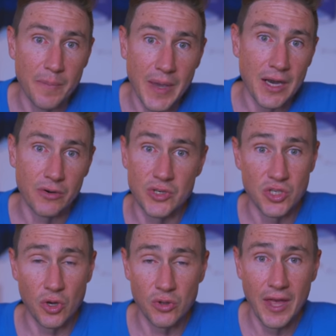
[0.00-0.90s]
the better, and
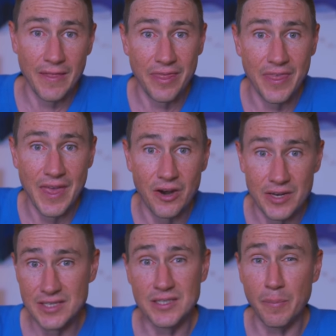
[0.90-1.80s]
show that there
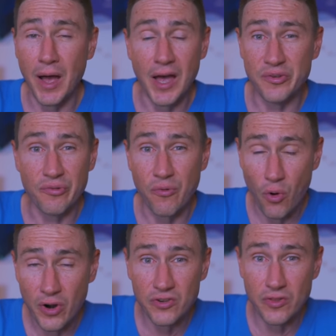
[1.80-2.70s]
is demand
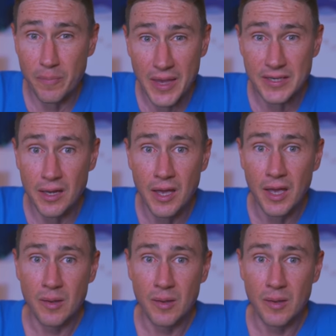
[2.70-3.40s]
for it, the better.